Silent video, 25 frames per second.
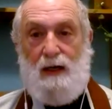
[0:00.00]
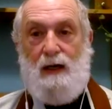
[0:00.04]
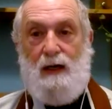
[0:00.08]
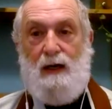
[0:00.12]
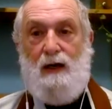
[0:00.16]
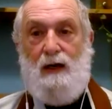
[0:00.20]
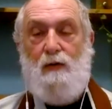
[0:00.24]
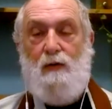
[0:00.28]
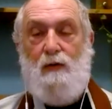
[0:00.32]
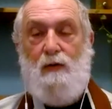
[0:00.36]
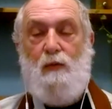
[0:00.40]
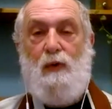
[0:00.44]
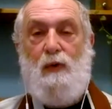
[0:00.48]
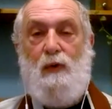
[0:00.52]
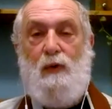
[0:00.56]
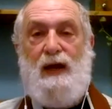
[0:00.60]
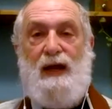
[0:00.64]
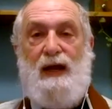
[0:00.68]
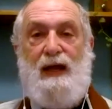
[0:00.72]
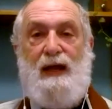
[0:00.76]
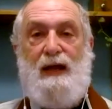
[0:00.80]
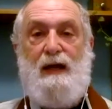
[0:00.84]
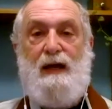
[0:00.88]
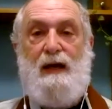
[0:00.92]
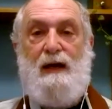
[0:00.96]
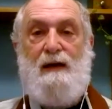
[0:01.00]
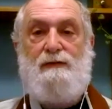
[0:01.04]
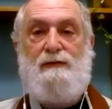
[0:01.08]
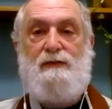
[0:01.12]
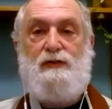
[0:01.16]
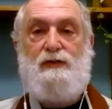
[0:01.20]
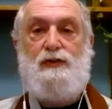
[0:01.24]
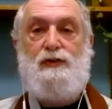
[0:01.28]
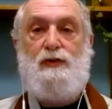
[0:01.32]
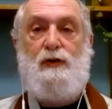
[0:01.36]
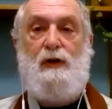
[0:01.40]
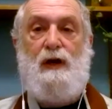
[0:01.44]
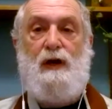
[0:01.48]
a way of
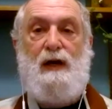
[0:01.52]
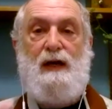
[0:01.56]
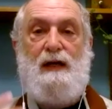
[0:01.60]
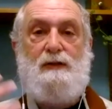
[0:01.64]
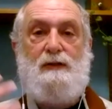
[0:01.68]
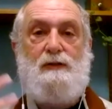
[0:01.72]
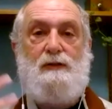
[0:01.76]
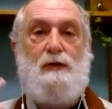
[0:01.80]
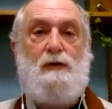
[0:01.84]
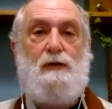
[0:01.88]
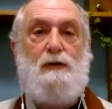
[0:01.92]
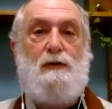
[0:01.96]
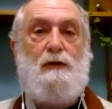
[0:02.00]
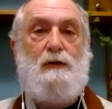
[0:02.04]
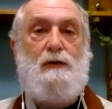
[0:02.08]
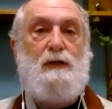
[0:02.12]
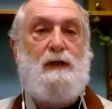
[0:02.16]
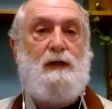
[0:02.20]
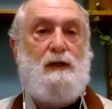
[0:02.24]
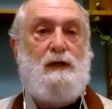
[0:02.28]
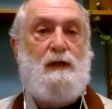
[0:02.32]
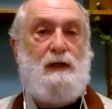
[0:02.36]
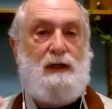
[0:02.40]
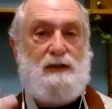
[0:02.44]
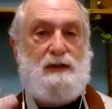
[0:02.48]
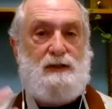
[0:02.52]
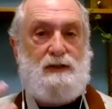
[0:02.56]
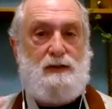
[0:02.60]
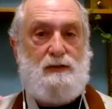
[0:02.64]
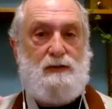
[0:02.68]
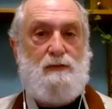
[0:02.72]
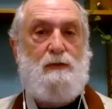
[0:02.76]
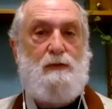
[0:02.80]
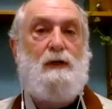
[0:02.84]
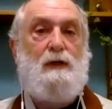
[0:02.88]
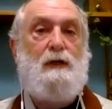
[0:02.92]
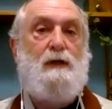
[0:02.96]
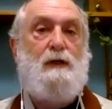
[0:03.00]
trying to organize the
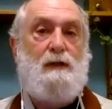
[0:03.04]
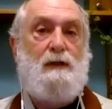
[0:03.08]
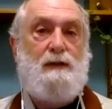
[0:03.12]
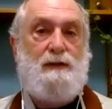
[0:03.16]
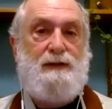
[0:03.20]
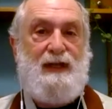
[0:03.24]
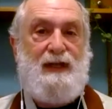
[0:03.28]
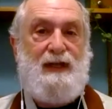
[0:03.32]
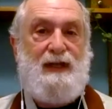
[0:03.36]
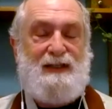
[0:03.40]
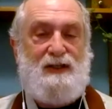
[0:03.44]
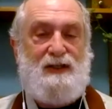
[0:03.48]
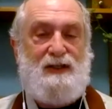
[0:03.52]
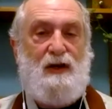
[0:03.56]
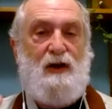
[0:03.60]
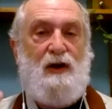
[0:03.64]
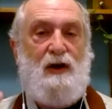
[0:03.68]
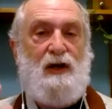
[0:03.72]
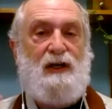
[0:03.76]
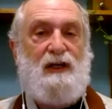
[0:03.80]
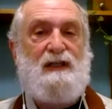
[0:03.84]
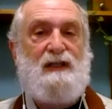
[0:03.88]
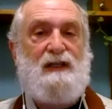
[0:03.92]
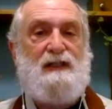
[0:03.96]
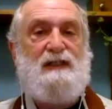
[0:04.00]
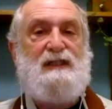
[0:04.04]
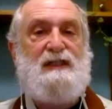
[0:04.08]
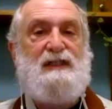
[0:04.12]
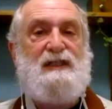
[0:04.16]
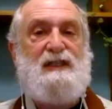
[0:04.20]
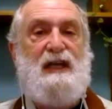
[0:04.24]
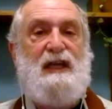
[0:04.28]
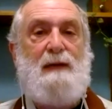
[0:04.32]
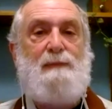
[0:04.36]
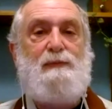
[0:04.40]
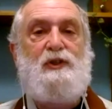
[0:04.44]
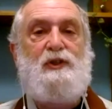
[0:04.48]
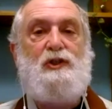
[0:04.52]
world. That's our
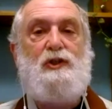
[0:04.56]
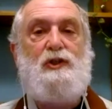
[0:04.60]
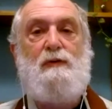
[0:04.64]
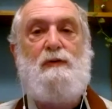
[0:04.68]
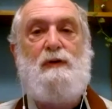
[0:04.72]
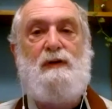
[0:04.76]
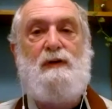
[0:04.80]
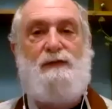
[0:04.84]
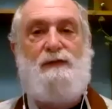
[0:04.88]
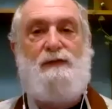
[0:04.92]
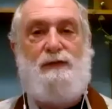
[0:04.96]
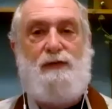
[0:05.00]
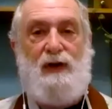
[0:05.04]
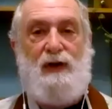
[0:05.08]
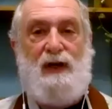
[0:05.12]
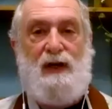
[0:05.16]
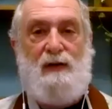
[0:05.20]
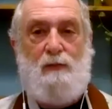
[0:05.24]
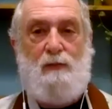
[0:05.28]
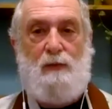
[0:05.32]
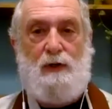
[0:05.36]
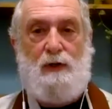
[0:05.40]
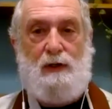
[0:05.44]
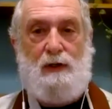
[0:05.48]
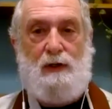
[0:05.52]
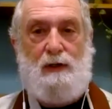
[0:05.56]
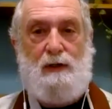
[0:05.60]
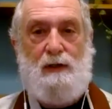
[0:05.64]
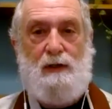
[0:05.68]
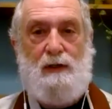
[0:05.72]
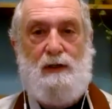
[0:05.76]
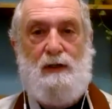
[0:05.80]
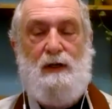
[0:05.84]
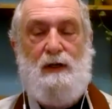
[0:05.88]
conceptual framework.